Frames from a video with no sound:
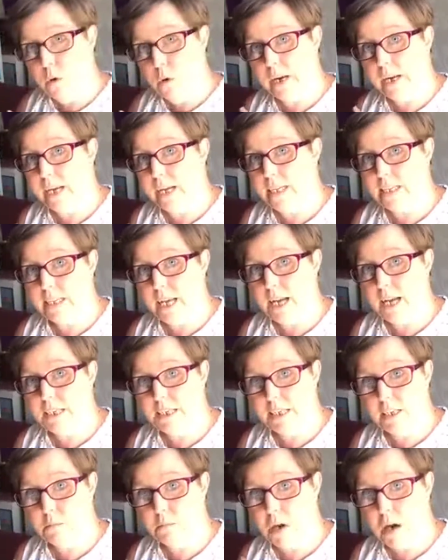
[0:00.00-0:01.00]
what it is that I
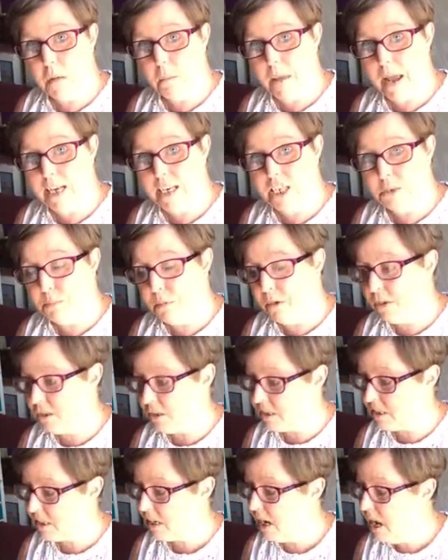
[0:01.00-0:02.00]
did on my
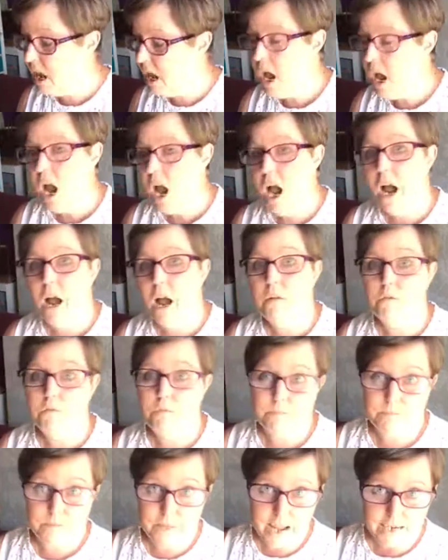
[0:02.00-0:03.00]
amendments.
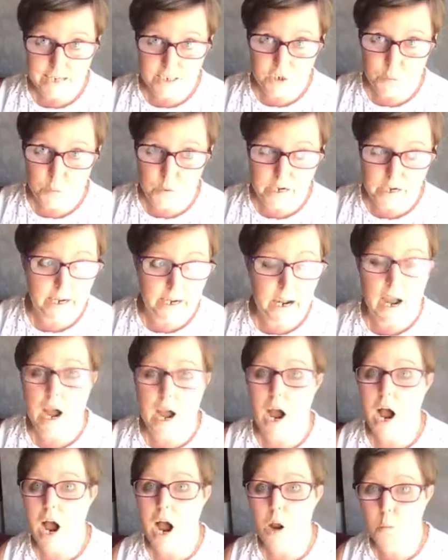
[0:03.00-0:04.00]
Next week,
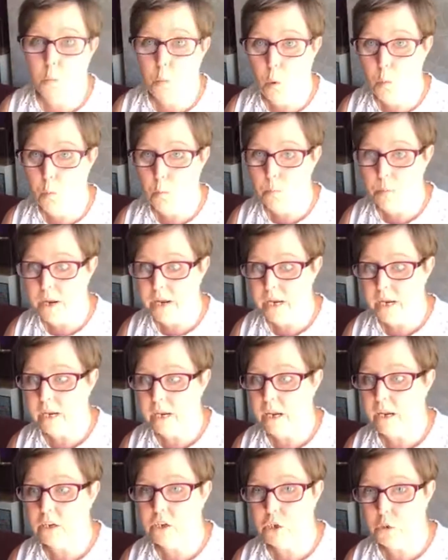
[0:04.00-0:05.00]
I won't
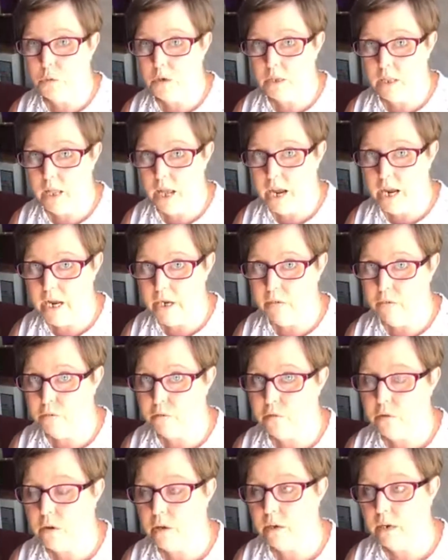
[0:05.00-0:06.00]
be doing a
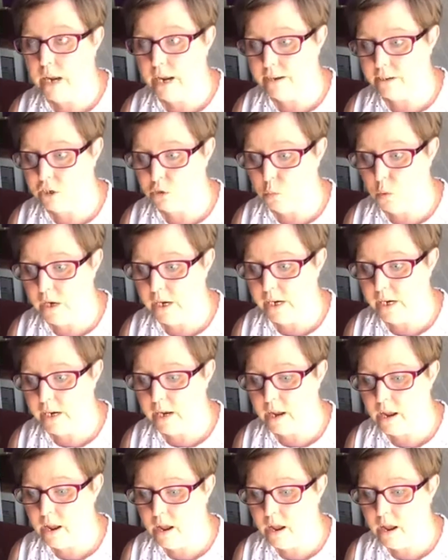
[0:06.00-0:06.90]
live next week.